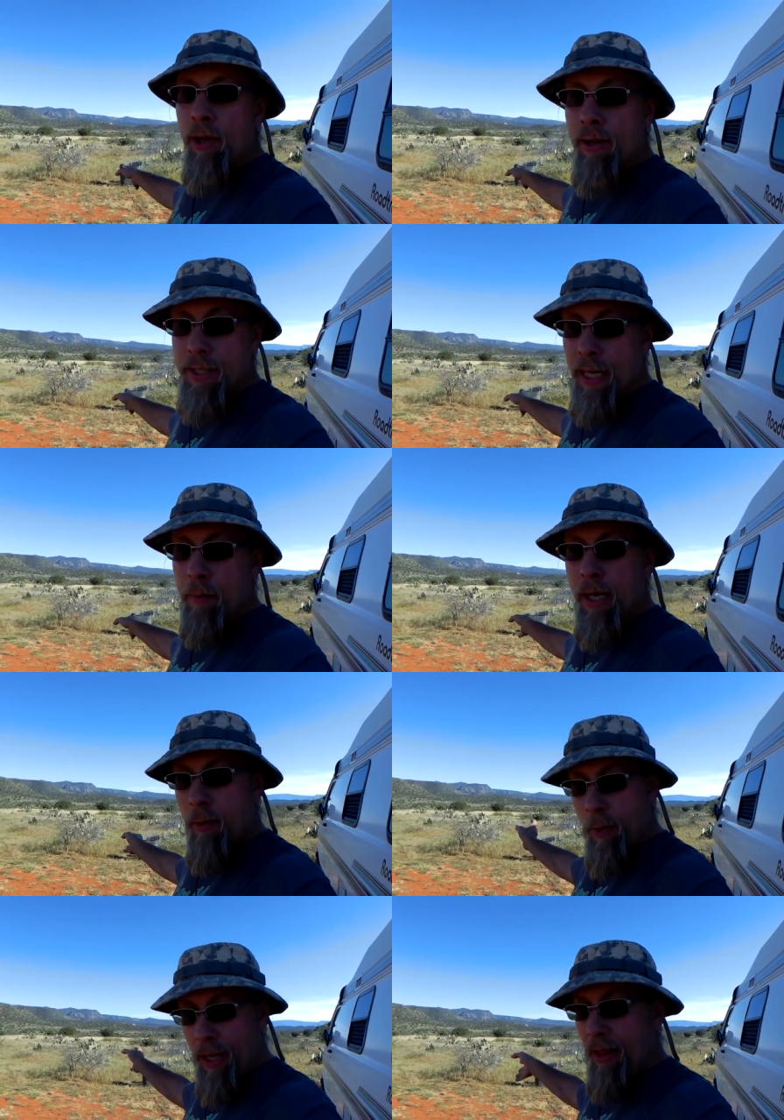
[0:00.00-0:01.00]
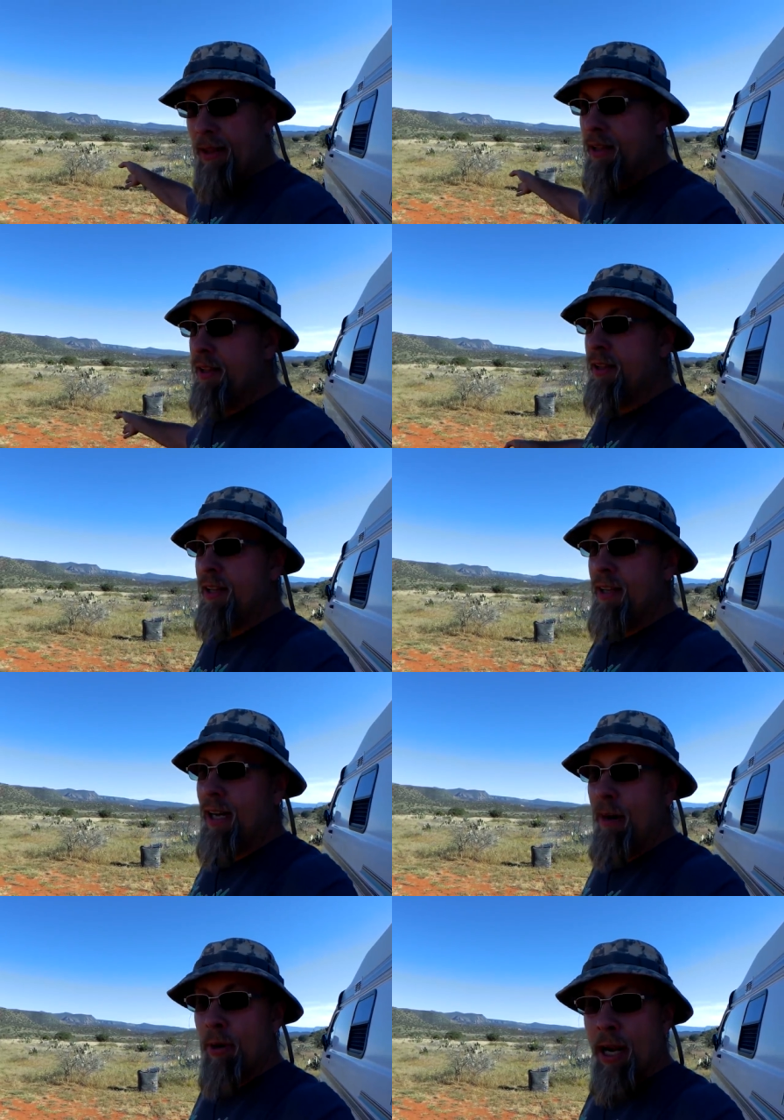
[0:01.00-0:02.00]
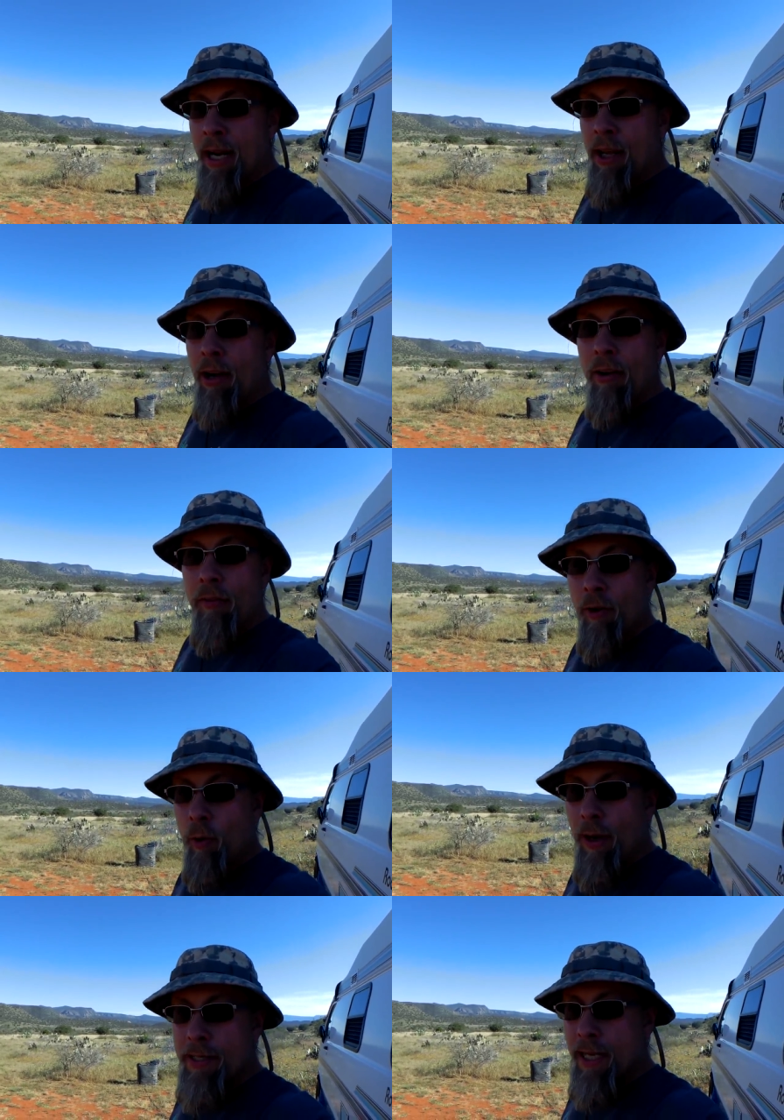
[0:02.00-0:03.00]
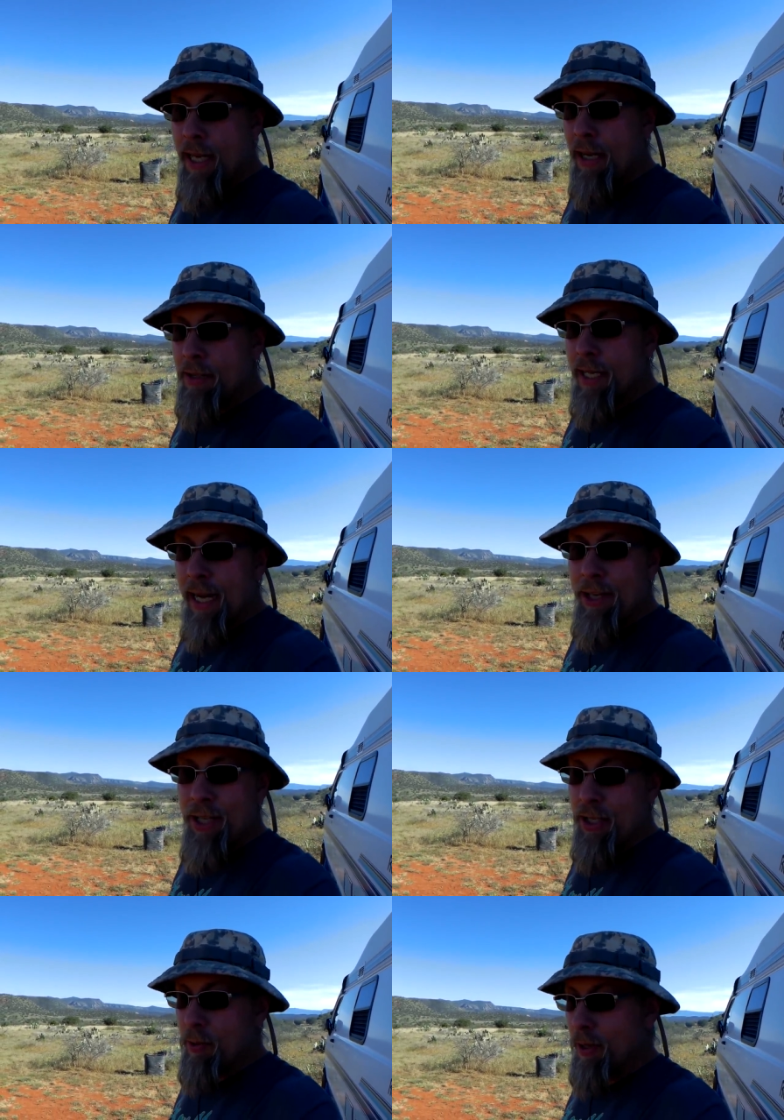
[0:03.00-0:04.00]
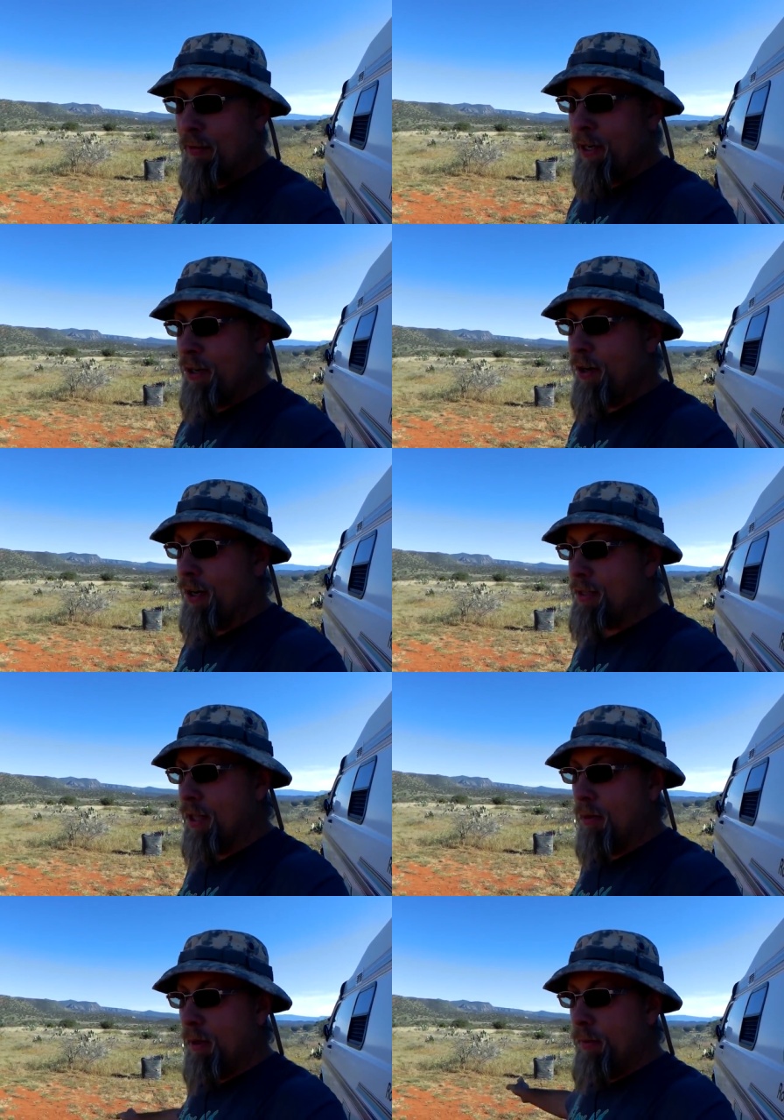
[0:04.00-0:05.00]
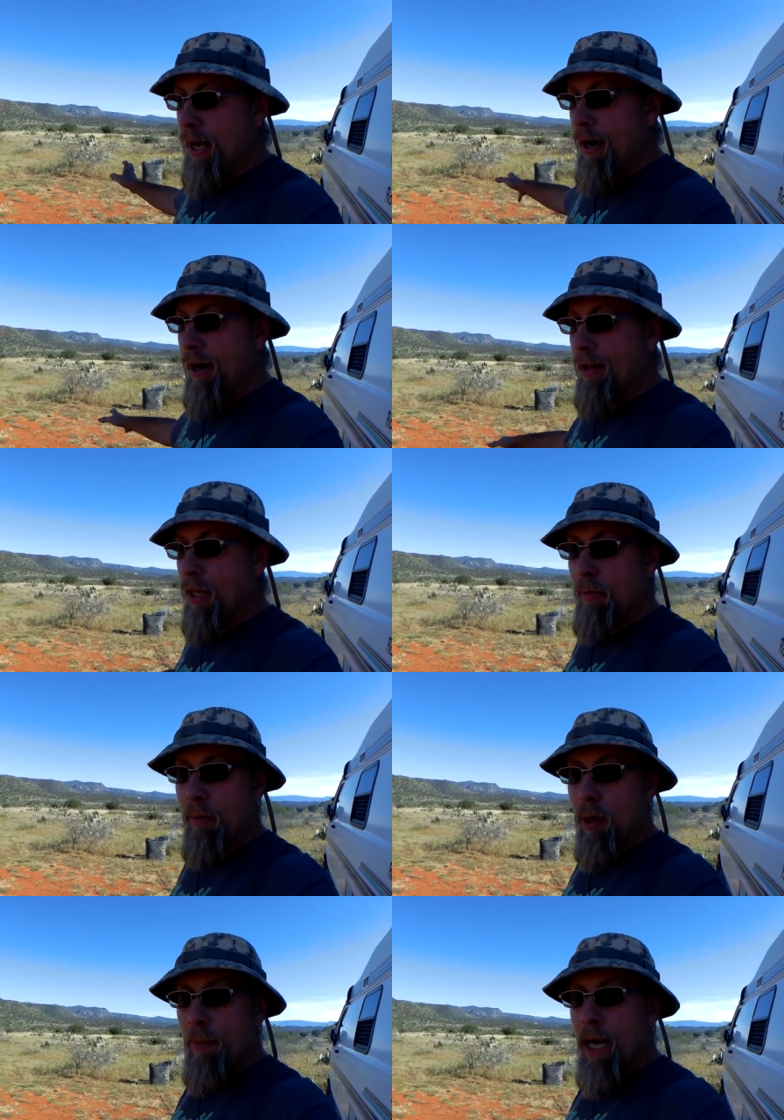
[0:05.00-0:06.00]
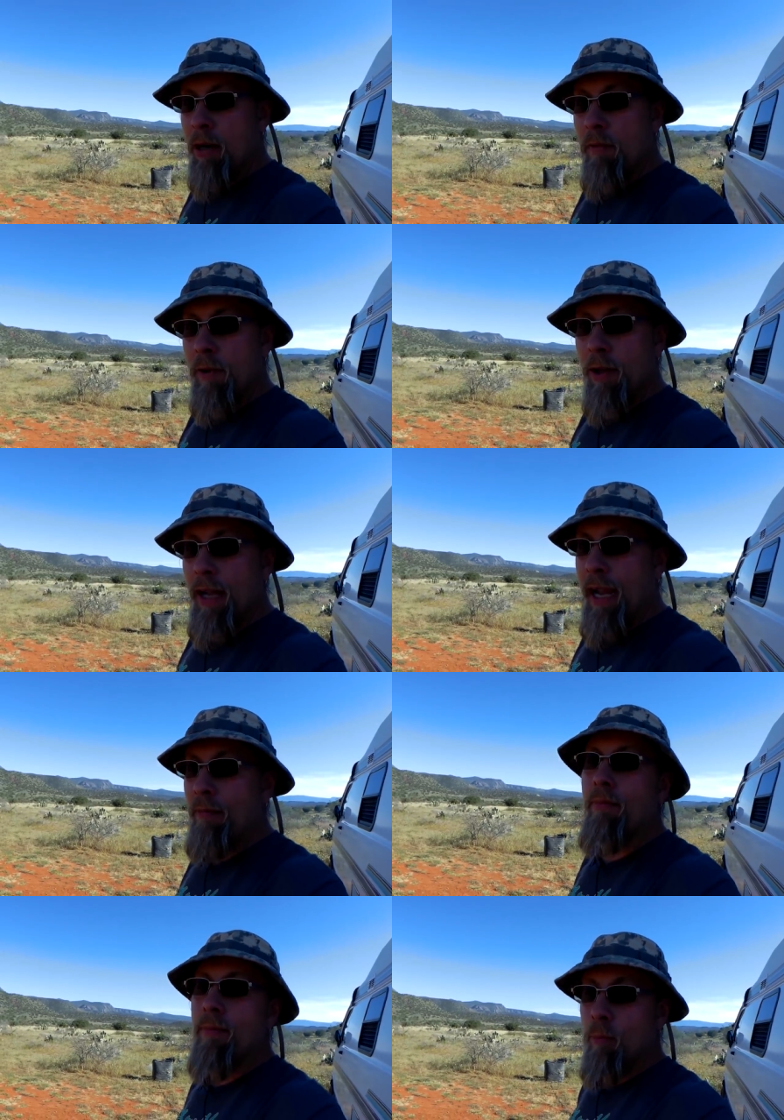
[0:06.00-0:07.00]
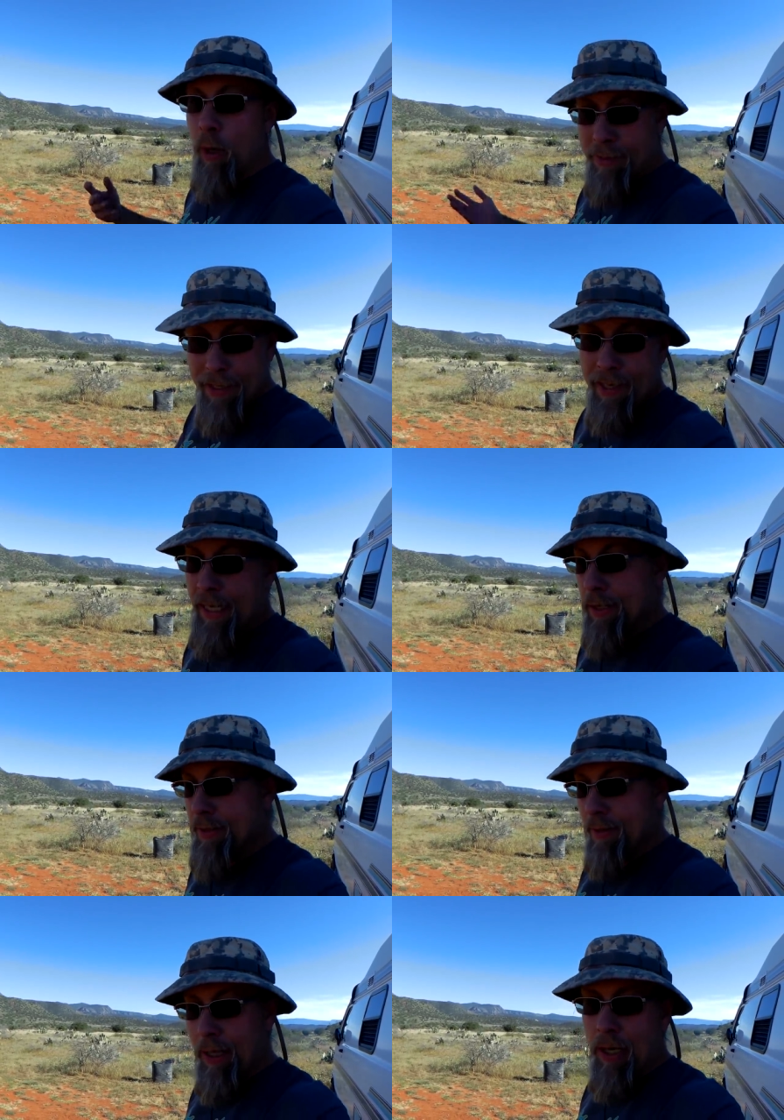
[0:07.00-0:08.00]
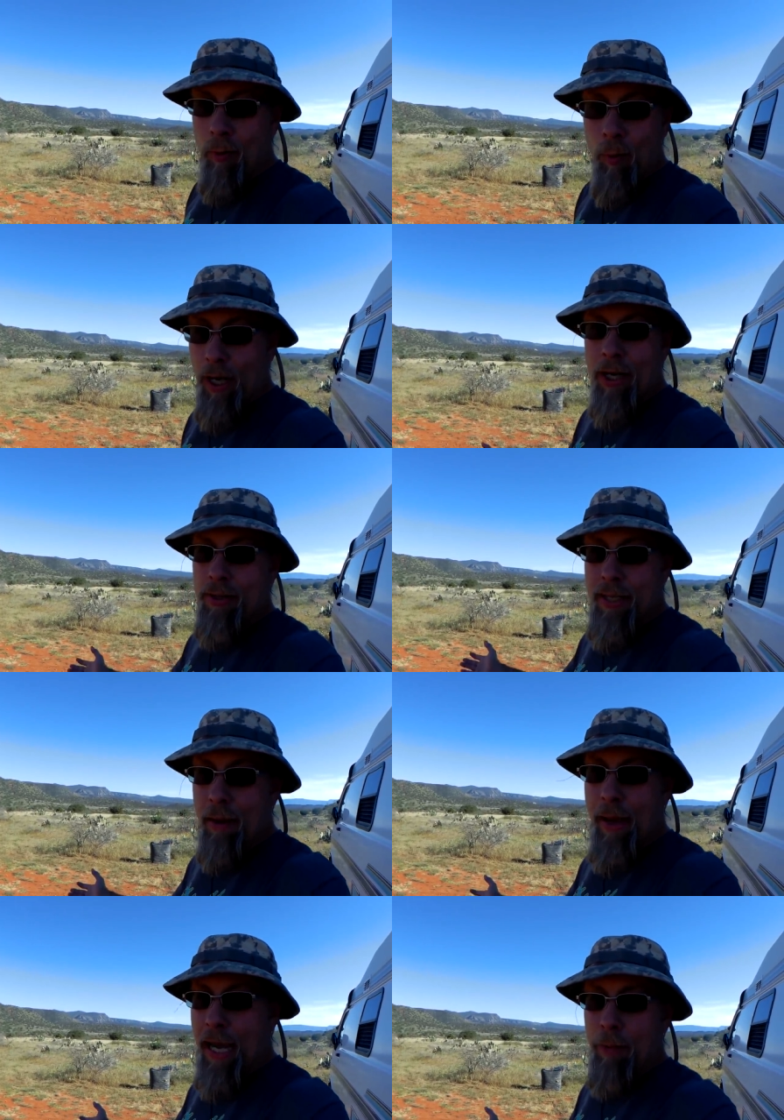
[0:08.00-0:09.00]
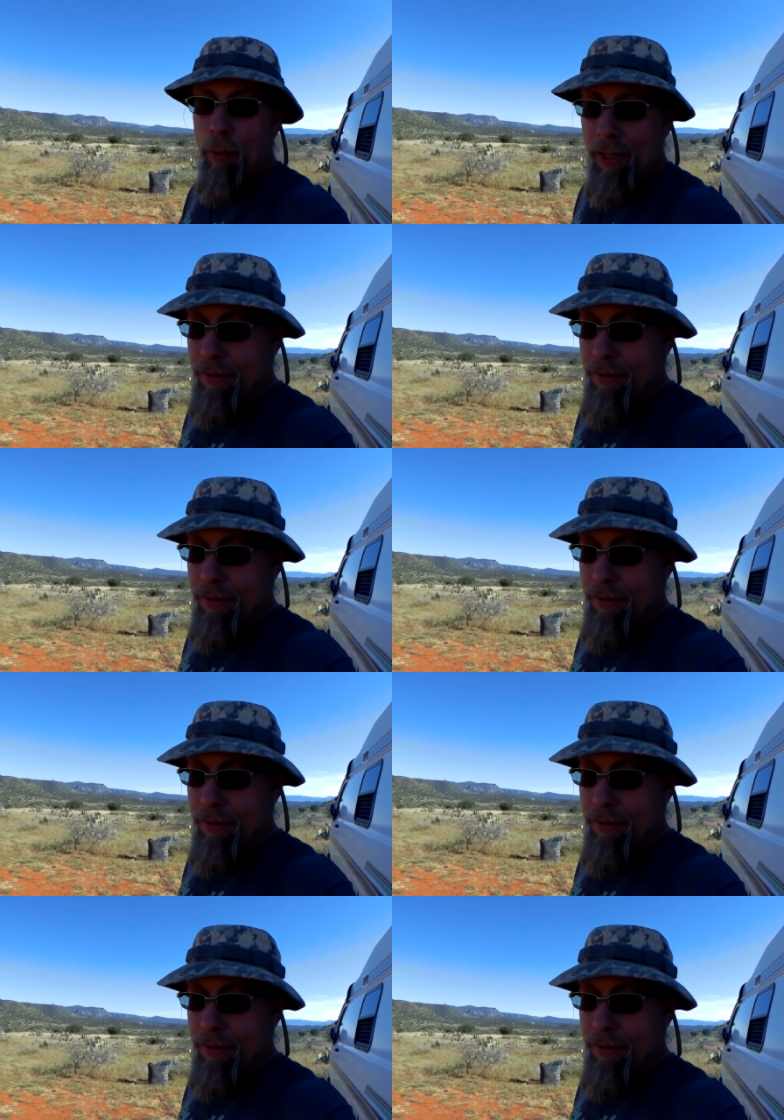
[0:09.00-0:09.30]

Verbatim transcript: blows up, and it will, I'm probably going to go for a Westinghouse iGen 1200. It's a little bit bigger, a little bit more powerful, and Westinghouse. You know, what could you say bad about